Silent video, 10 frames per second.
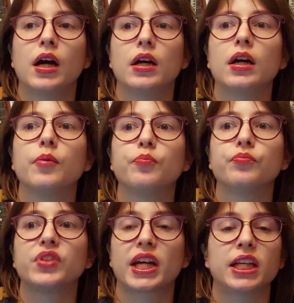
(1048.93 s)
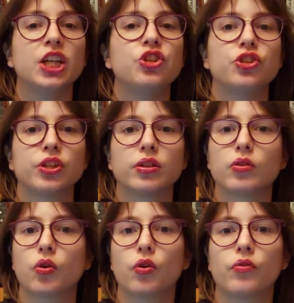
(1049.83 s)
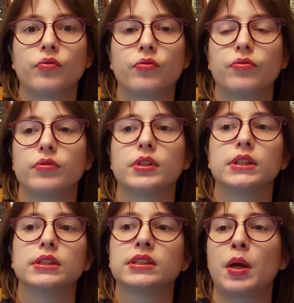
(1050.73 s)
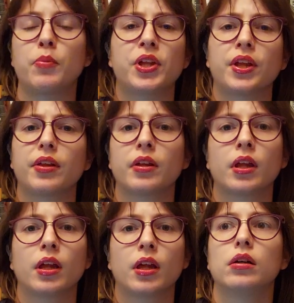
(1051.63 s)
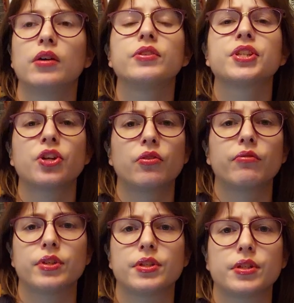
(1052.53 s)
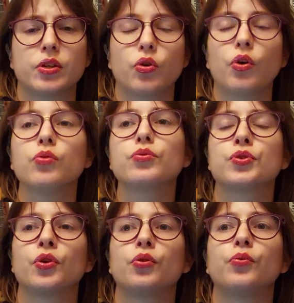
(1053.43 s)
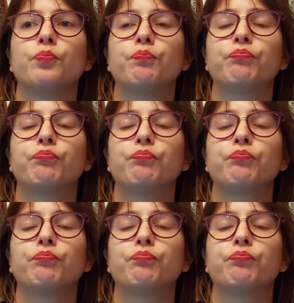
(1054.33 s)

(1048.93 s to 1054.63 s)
um, technician of uh, something of a service, you know. So,